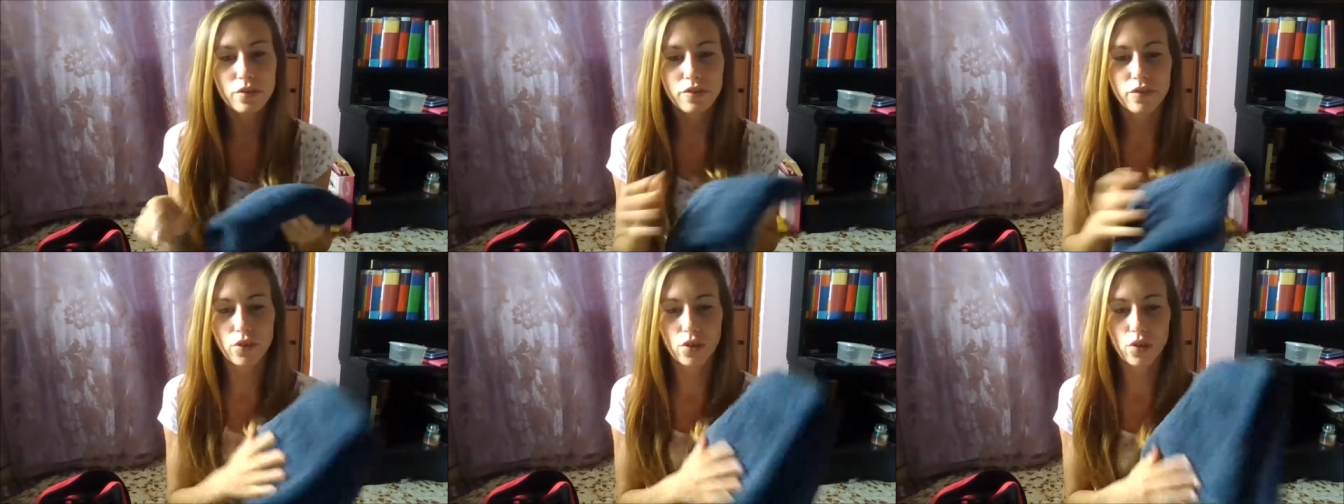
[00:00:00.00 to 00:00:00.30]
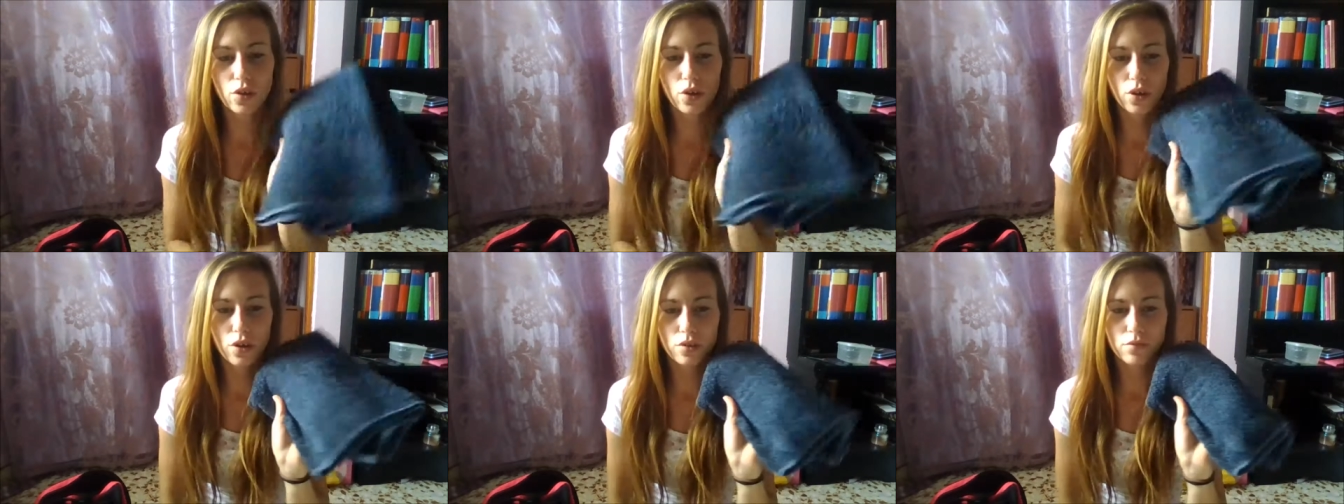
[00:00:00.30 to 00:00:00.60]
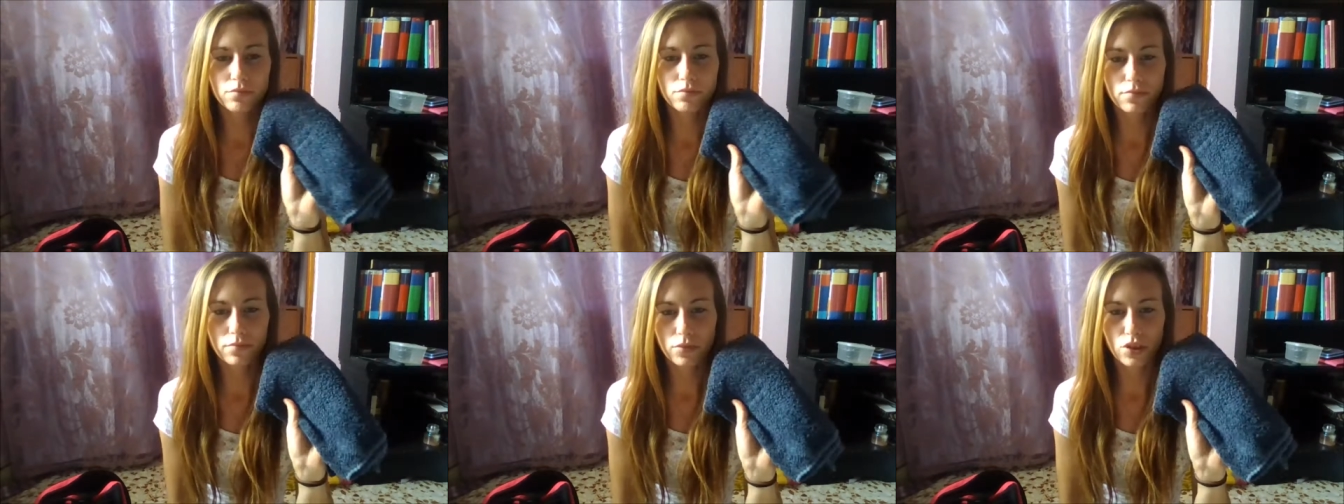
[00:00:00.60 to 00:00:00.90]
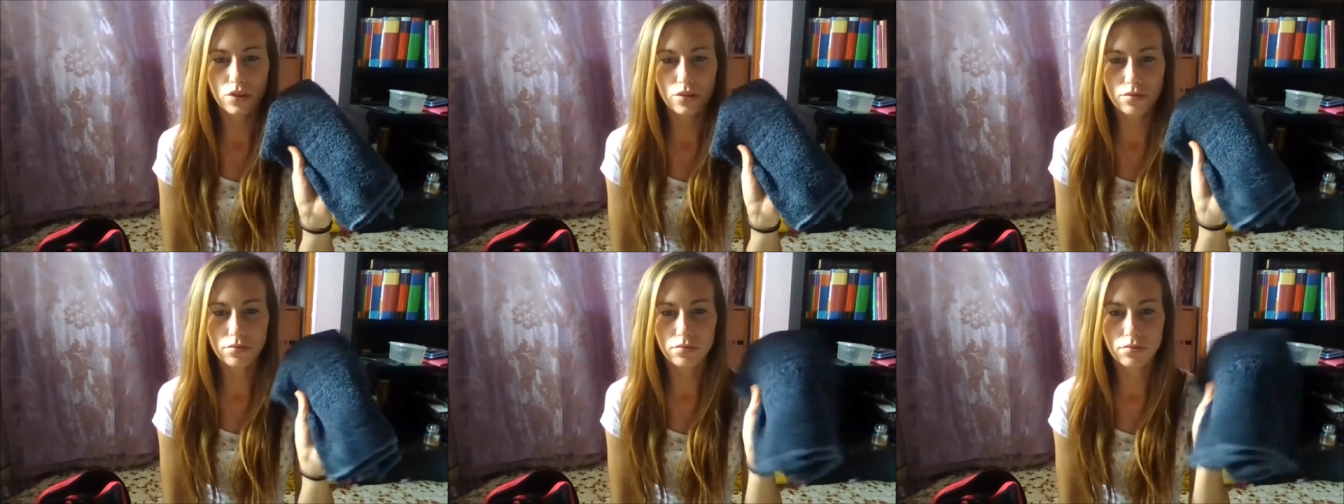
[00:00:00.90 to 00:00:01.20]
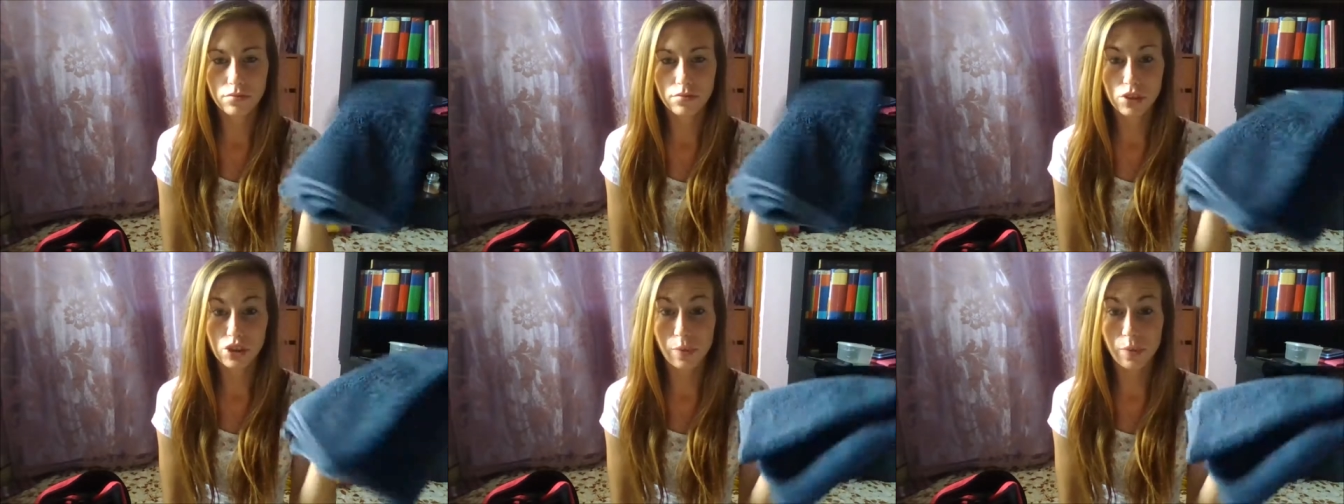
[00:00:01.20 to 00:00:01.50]
for
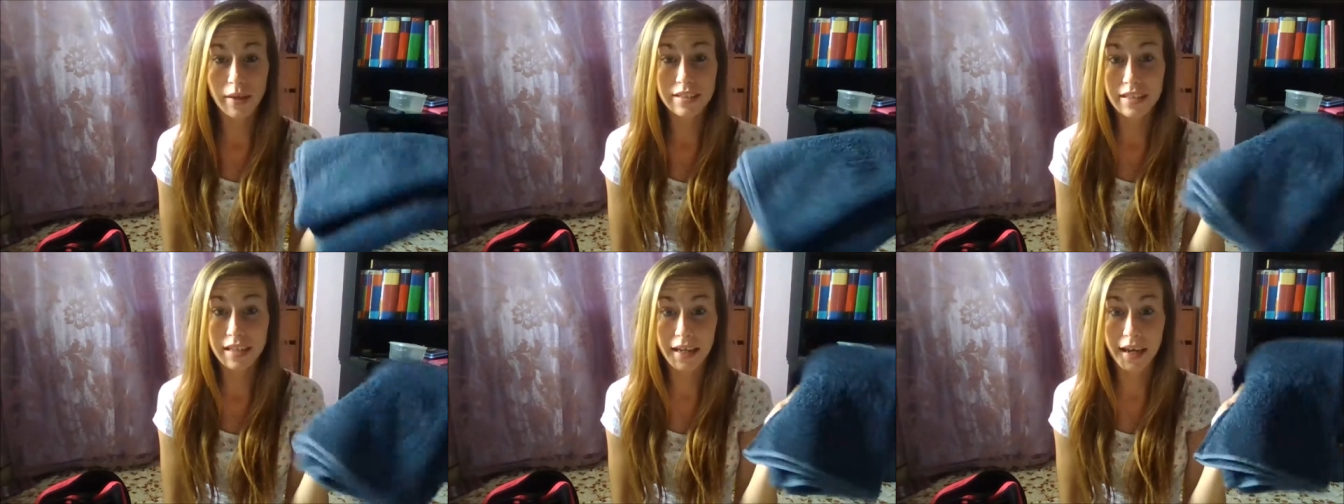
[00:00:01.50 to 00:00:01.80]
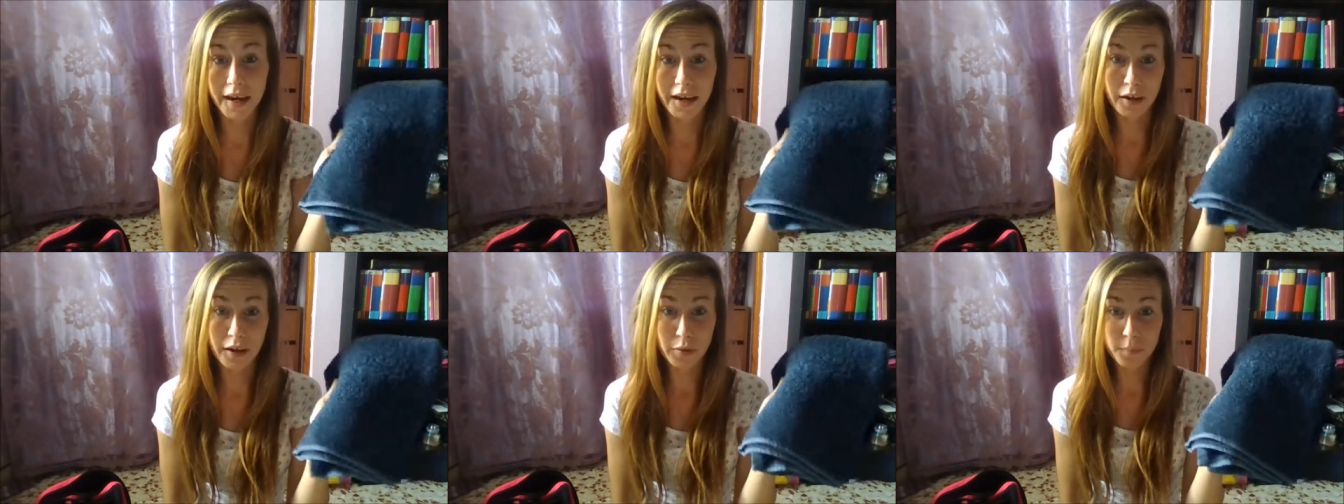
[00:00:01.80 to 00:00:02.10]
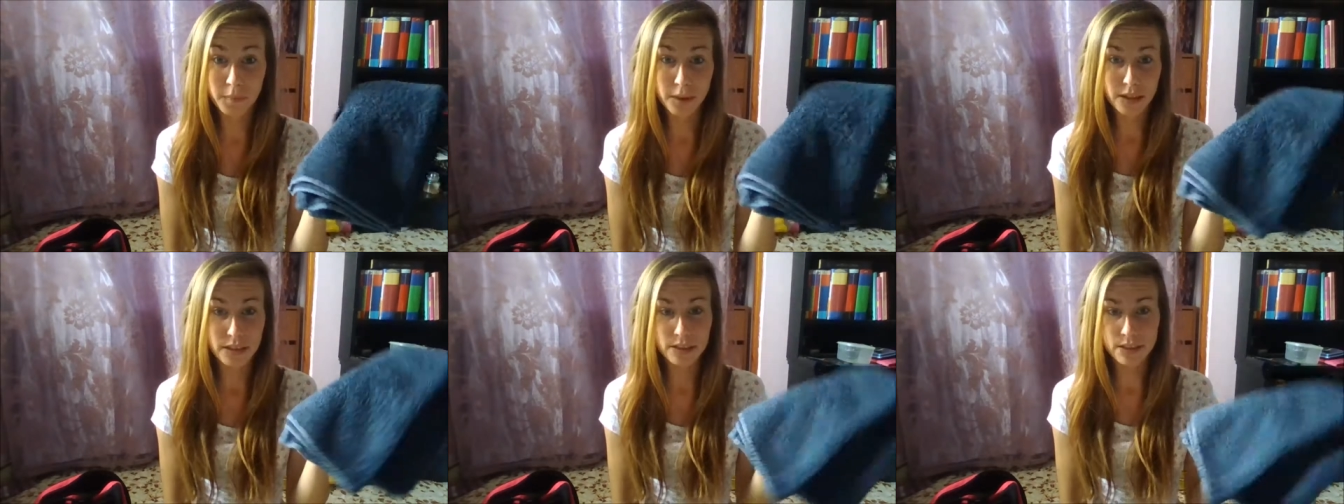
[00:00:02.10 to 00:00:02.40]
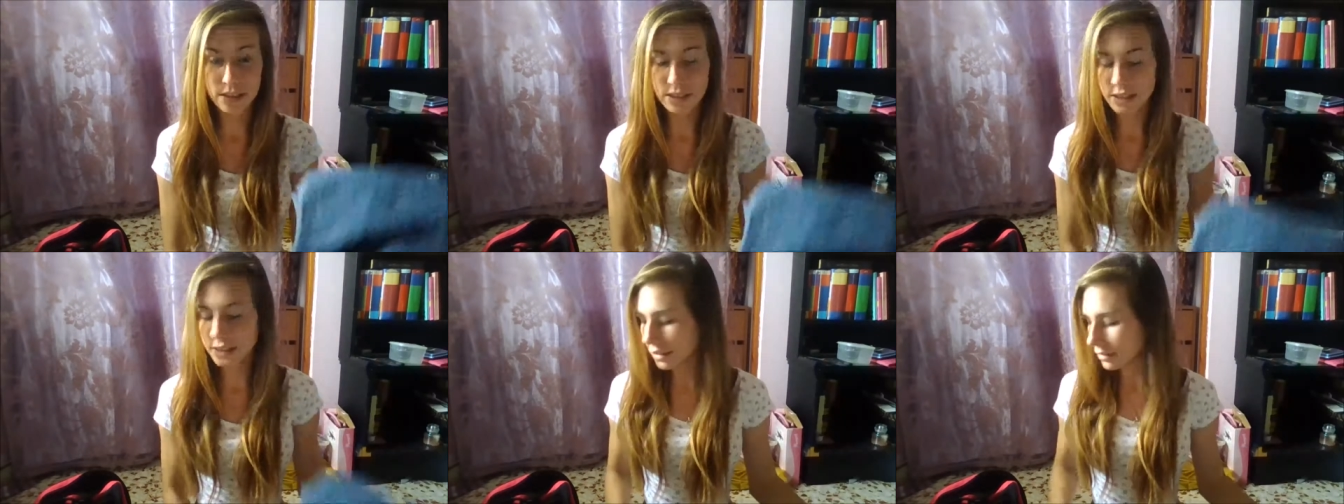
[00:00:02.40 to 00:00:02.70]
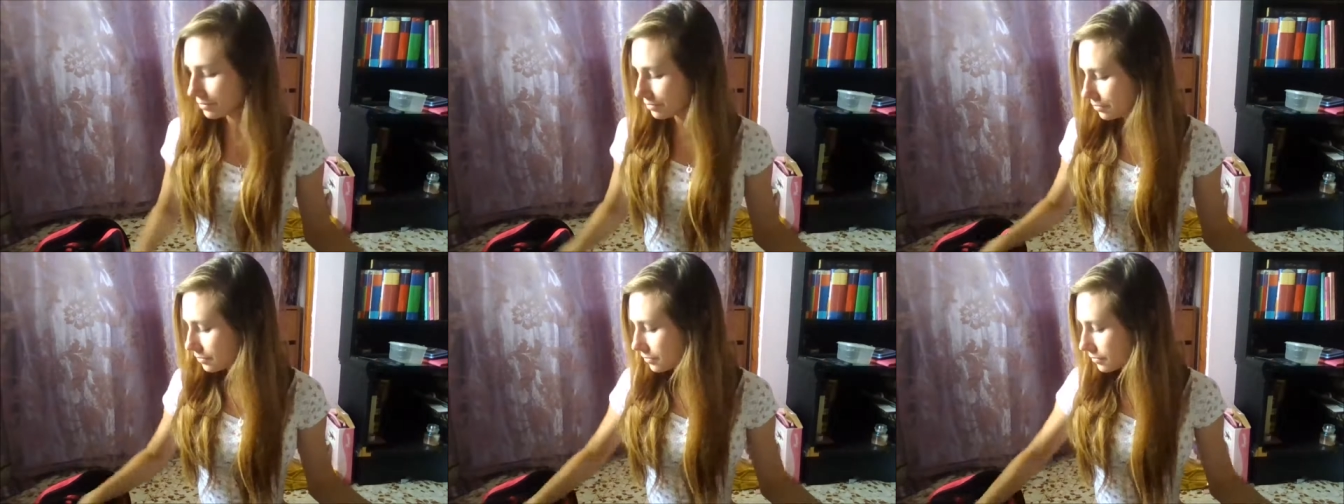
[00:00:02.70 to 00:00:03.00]
sweating it out, basically.